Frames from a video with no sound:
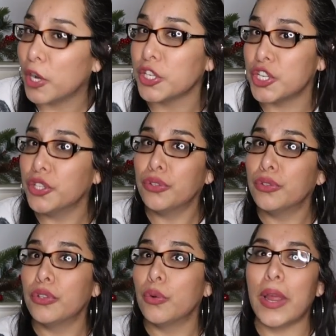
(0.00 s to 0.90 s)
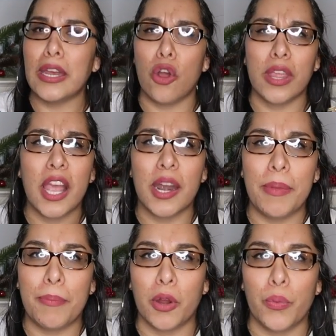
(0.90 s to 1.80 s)
Part 2. Wait, no, he got
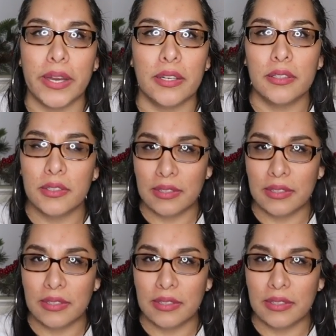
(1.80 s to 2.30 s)
him in Part 1.